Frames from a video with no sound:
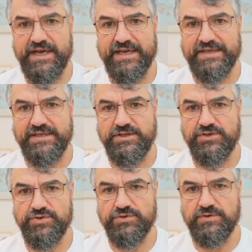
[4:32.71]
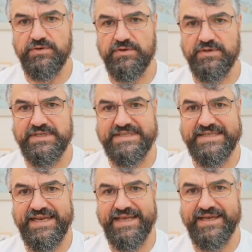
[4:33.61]
I need to
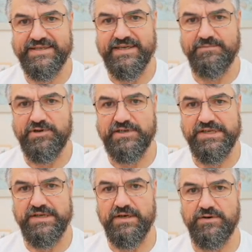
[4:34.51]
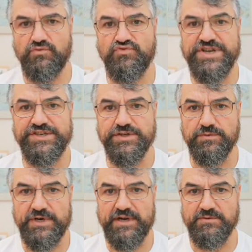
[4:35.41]
select a particular region
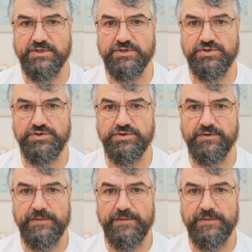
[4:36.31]
where I want to do.